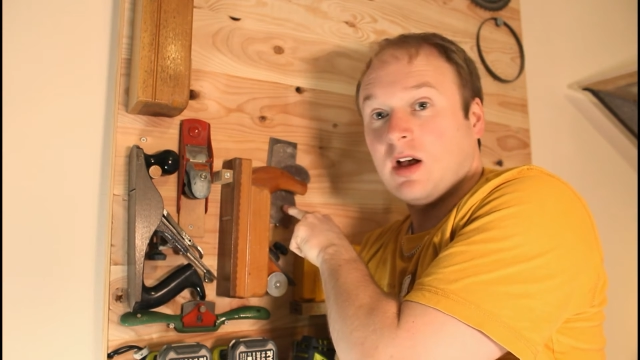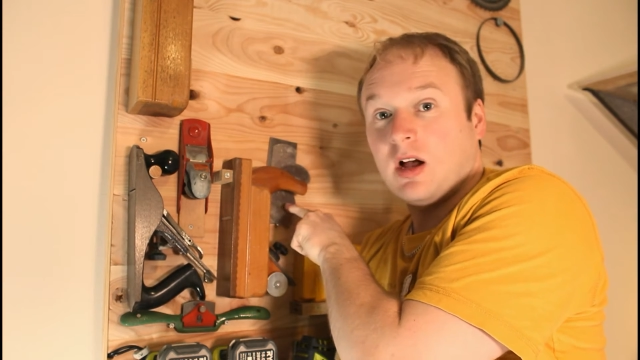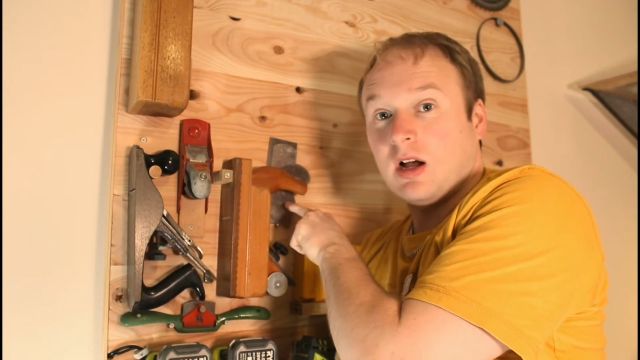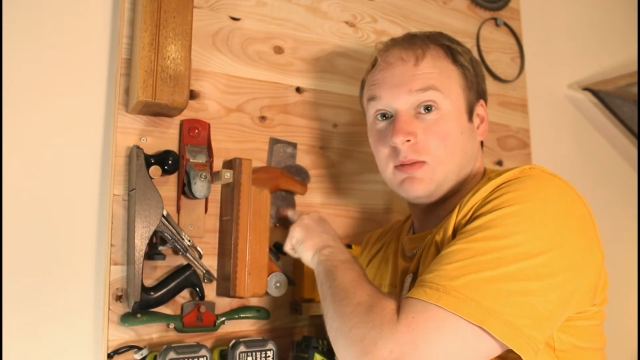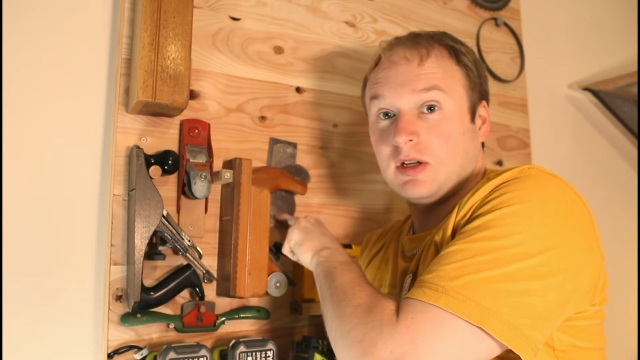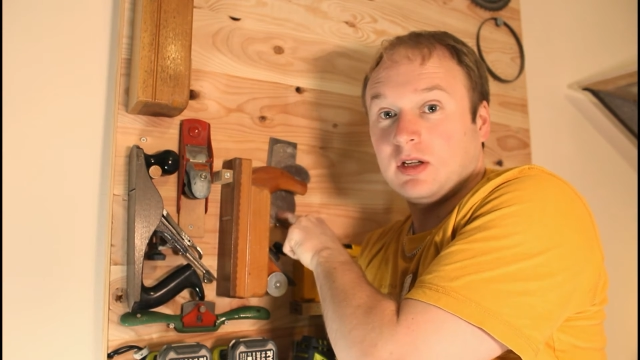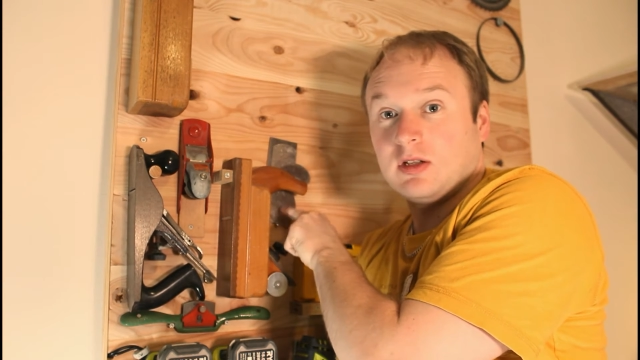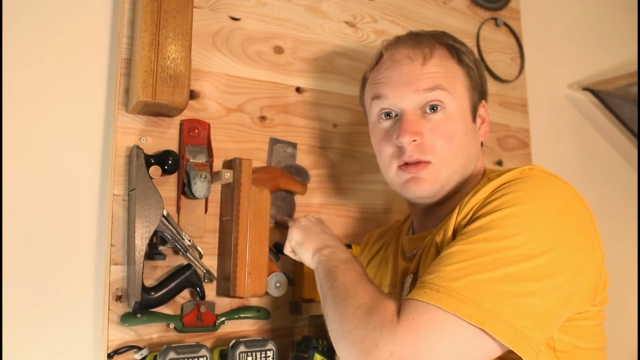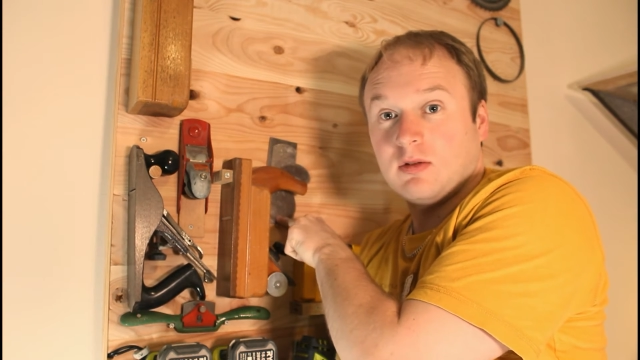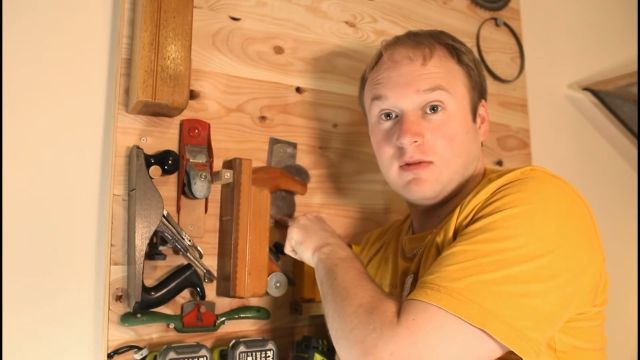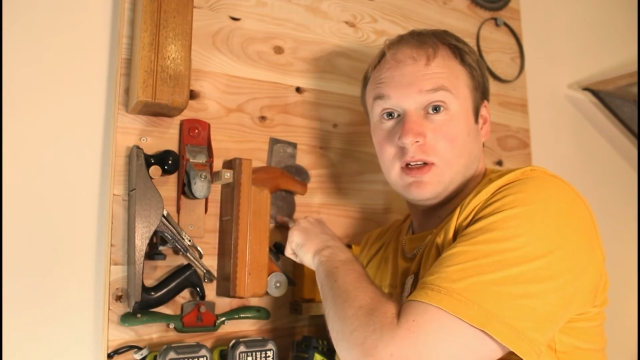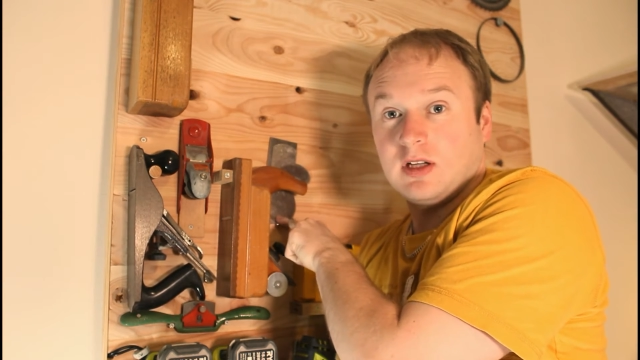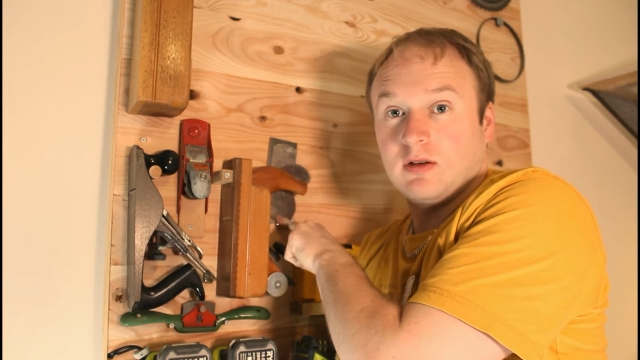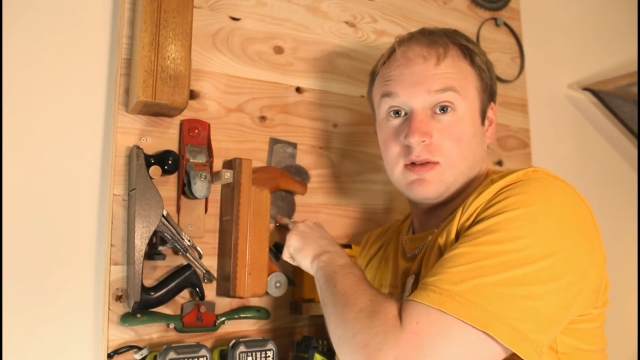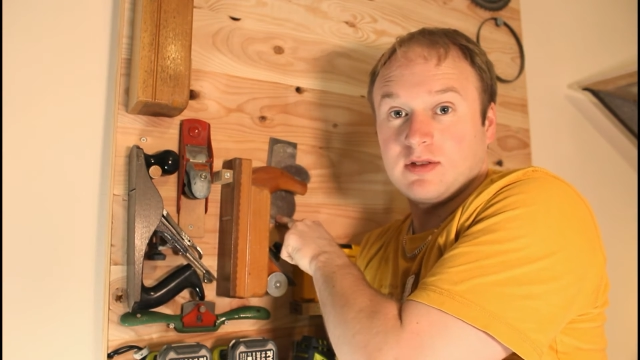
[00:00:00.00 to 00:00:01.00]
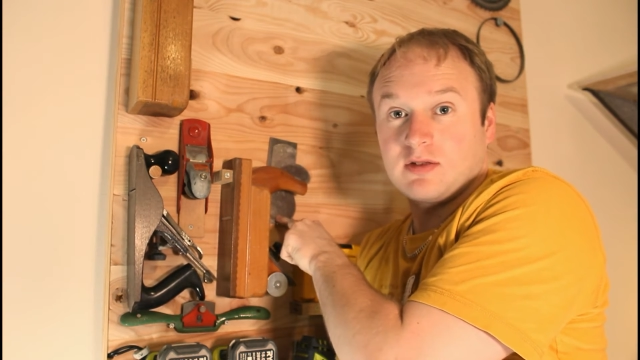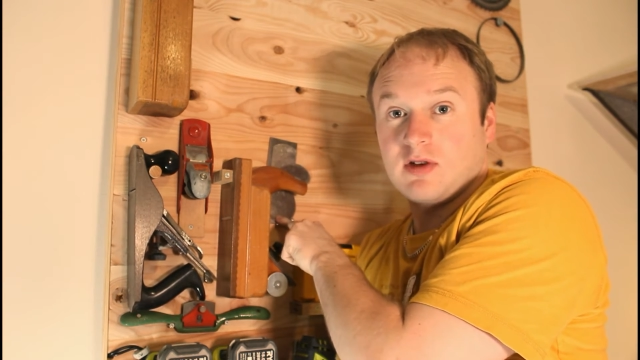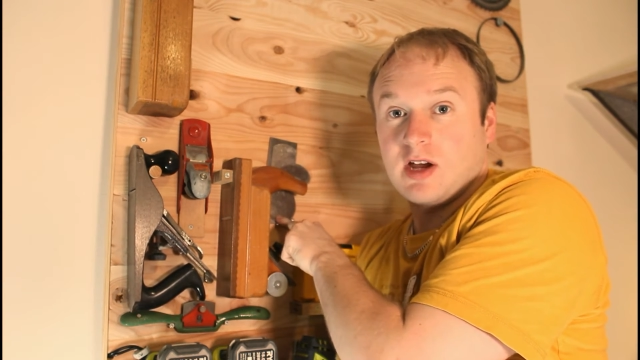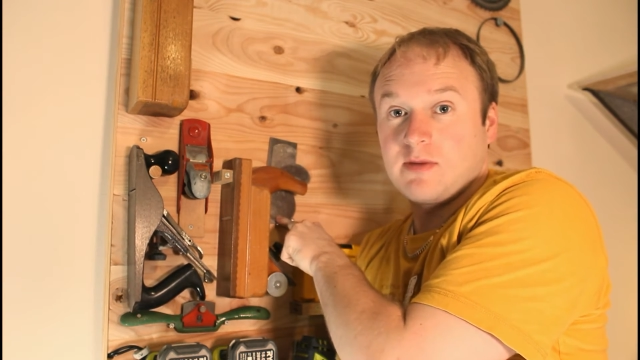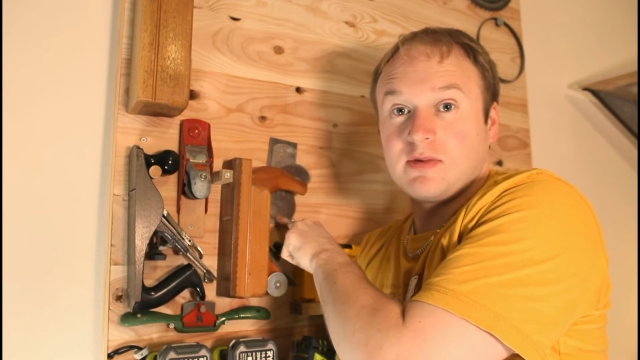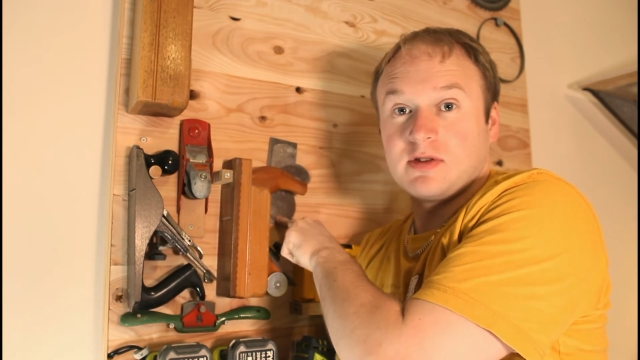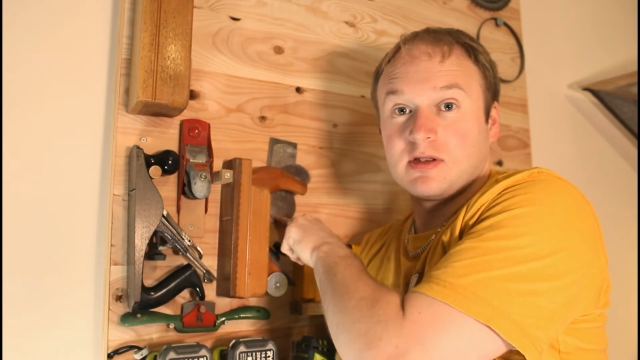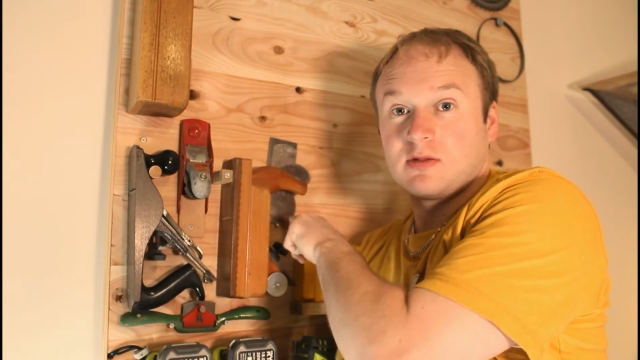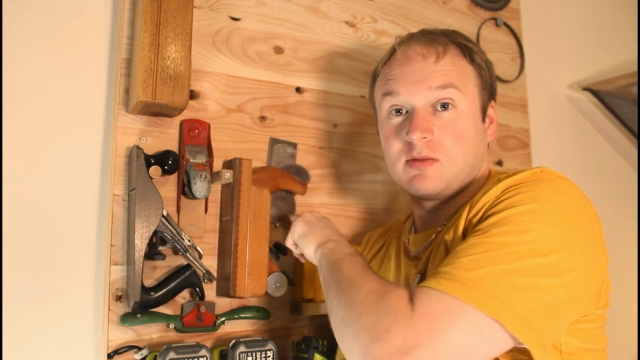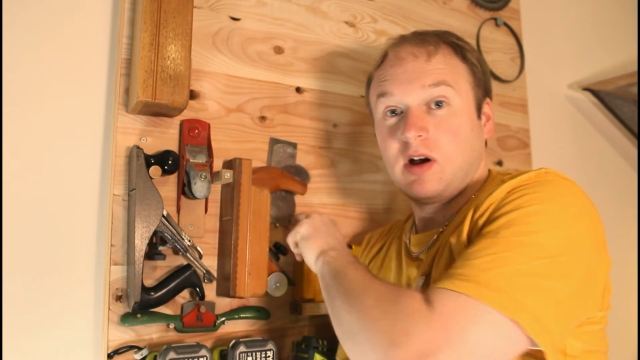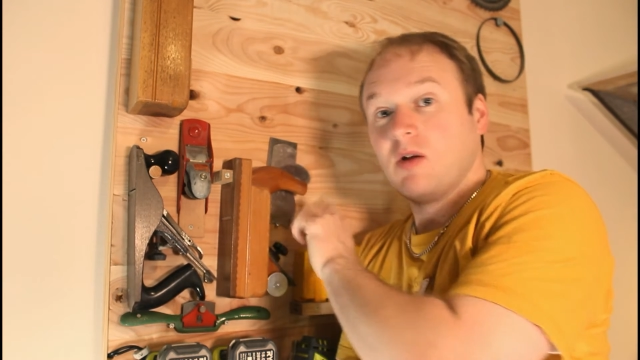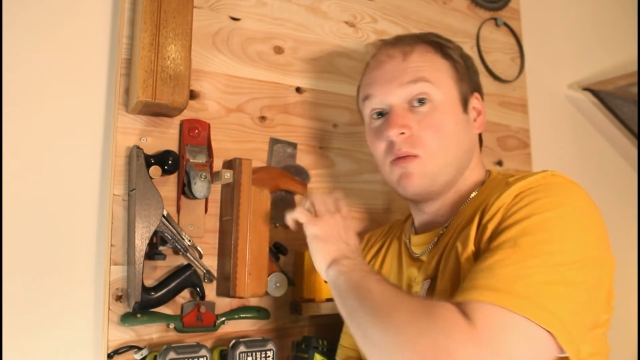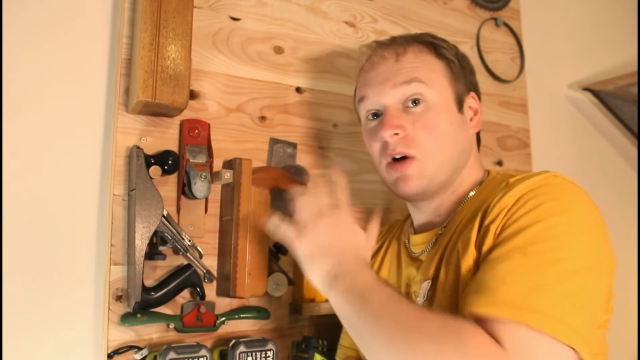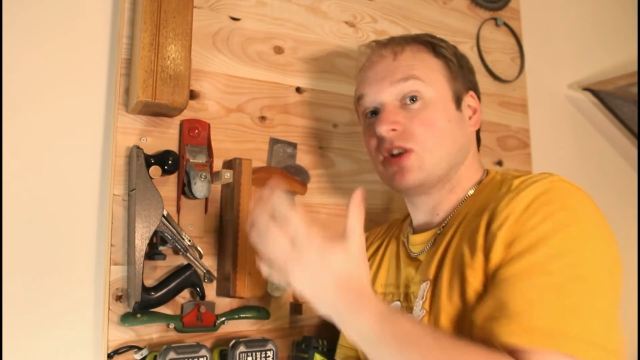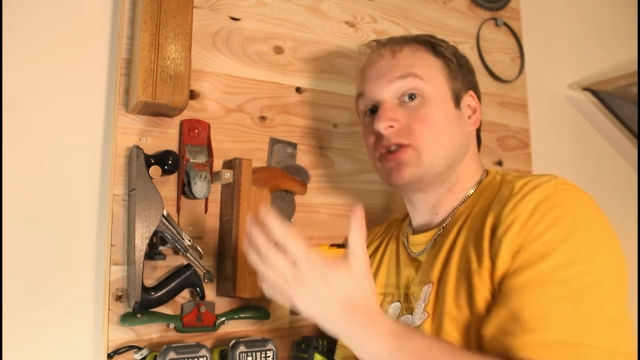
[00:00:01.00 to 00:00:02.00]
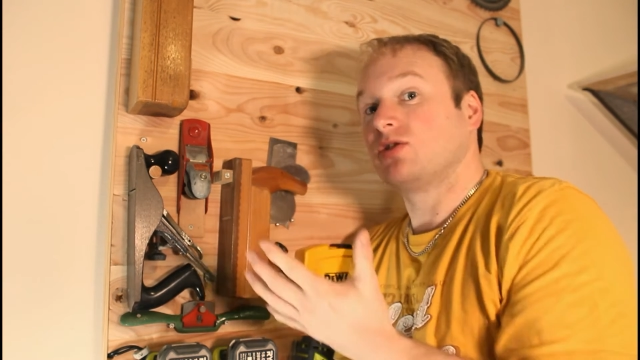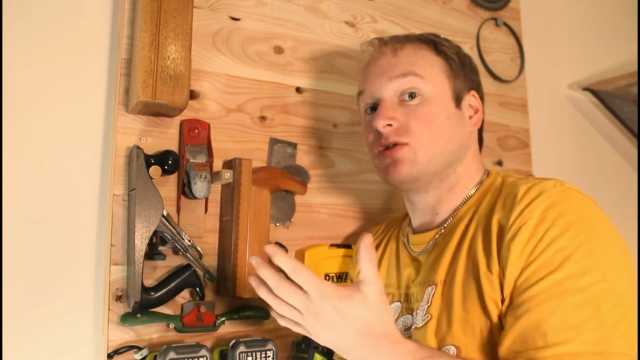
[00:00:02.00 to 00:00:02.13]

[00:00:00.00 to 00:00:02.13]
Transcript: I'm going to do a video on scrapers as well, and why you